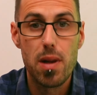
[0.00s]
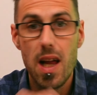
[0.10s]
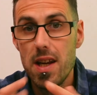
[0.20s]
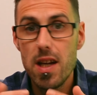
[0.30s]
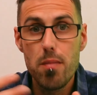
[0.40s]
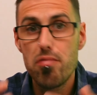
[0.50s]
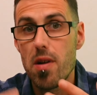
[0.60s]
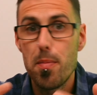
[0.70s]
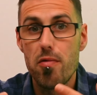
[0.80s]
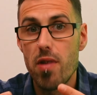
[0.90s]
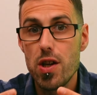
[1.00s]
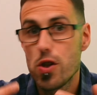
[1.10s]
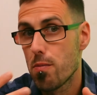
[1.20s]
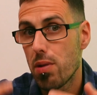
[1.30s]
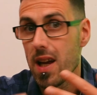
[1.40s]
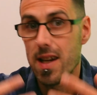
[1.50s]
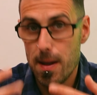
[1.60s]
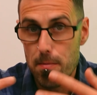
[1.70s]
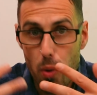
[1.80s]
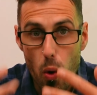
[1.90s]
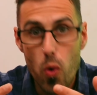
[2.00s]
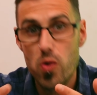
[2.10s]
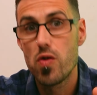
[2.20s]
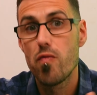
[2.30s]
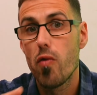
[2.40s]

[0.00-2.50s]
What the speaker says: planning and preparation play an important